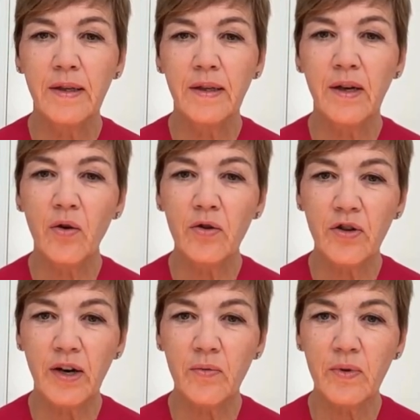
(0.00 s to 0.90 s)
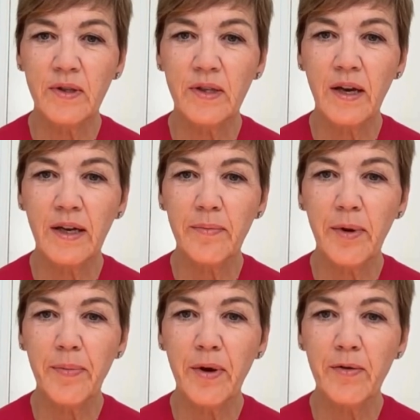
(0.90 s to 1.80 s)
The contract was signed
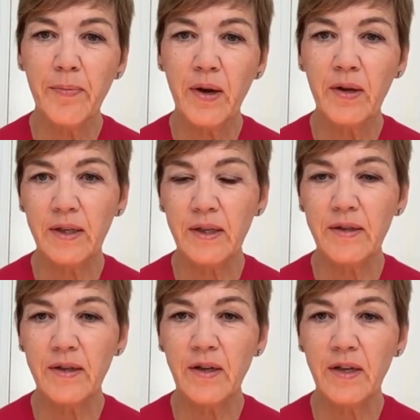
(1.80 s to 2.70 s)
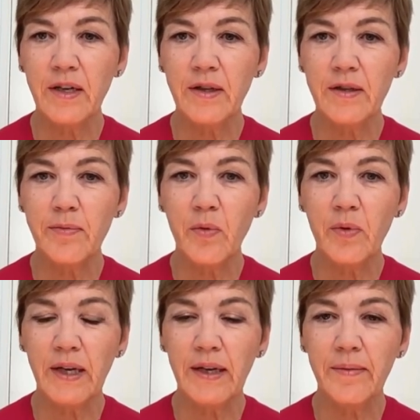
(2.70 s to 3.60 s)
by both parties earlier this
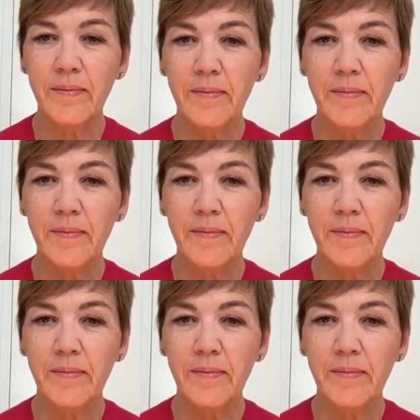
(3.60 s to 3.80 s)
morning.